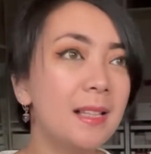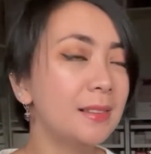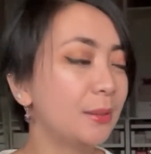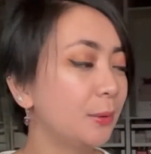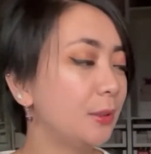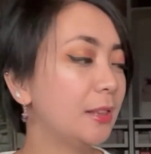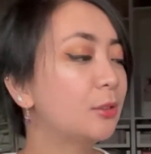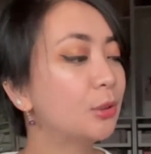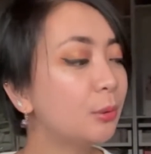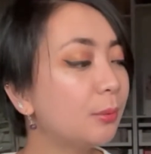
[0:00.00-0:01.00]
So just
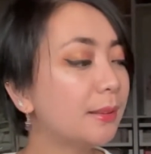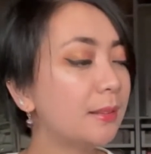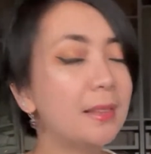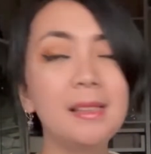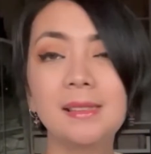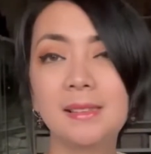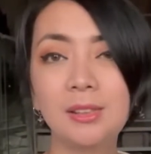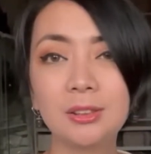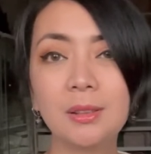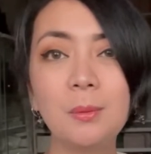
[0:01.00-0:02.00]
choose the
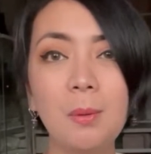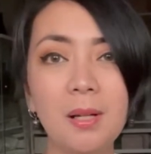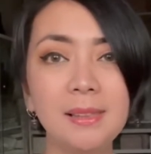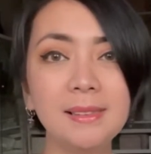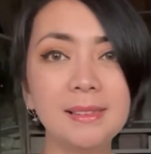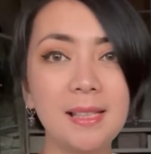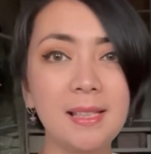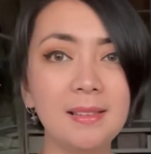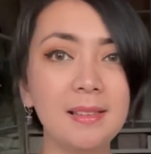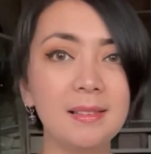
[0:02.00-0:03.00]
essential ones
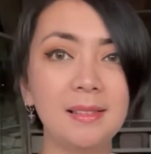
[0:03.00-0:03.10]
and